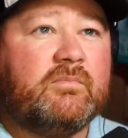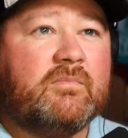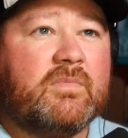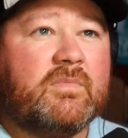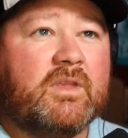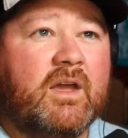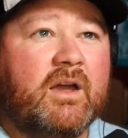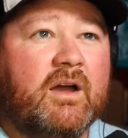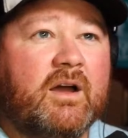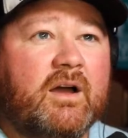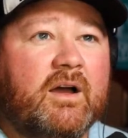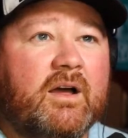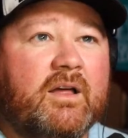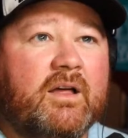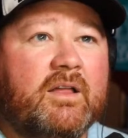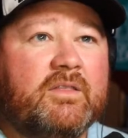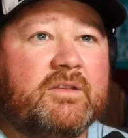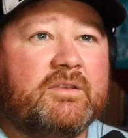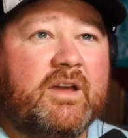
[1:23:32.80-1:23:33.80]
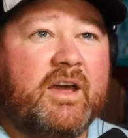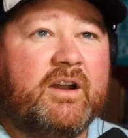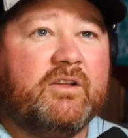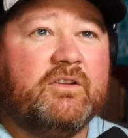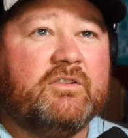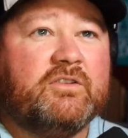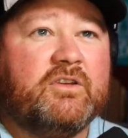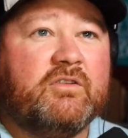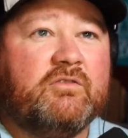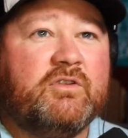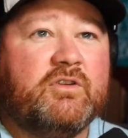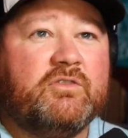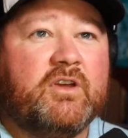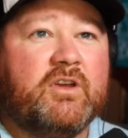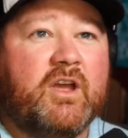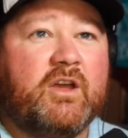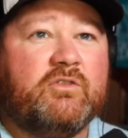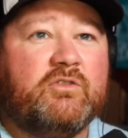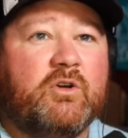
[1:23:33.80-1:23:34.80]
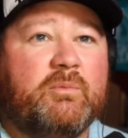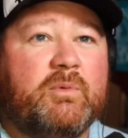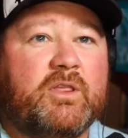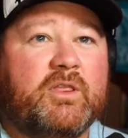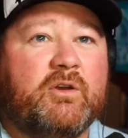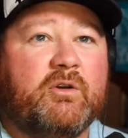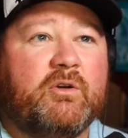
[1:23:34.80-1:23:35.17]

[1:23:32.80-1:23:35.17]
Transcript: The title is confusing. I was hoping there